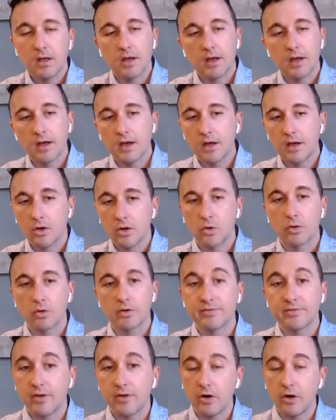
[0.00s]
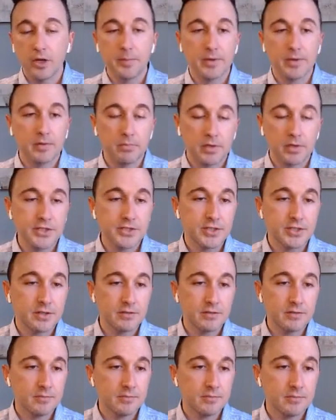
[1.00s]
Of course, volume depletion